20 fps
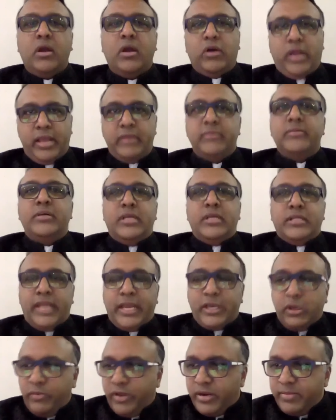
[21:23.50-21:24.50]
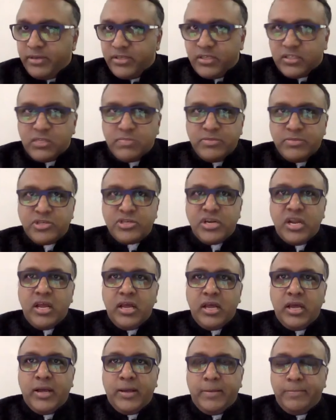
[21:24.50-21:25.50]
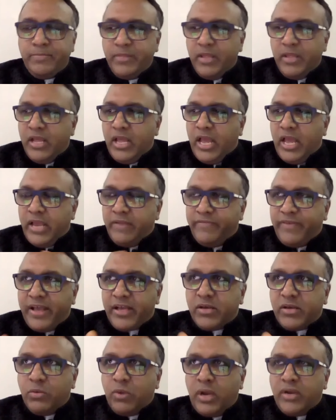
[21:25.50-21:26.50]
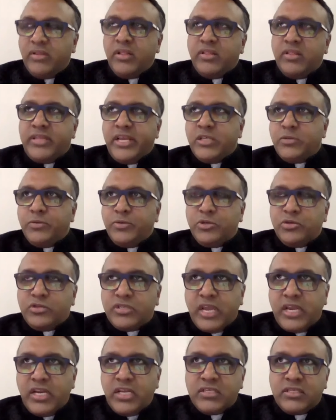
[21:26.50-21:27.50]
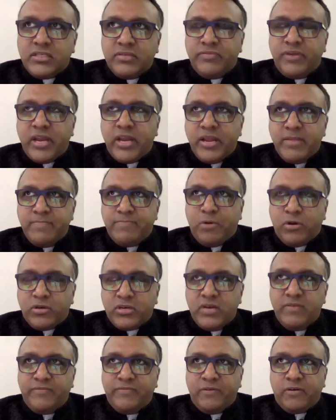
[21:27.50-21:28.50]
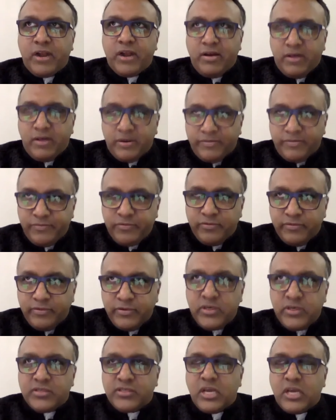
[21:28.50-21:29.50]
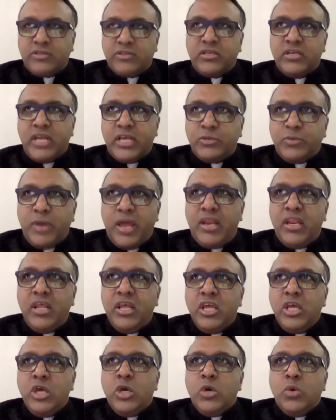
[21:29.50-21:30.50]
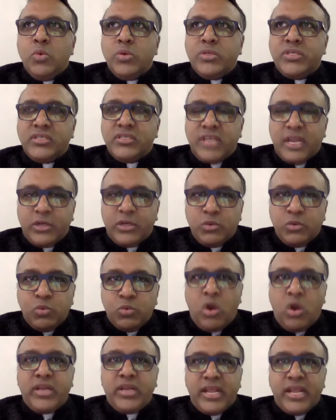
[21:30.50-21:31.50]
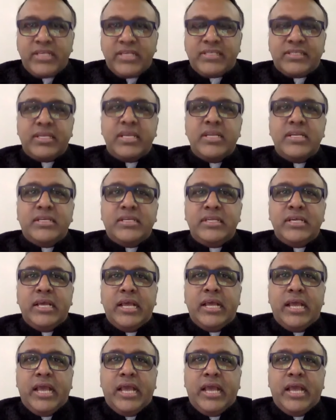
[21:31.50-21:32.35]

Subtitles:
Okay. Thank you very much, Justice Mishra. In fact, one of the things which you said is very important for our discussion as well, which is that to what extent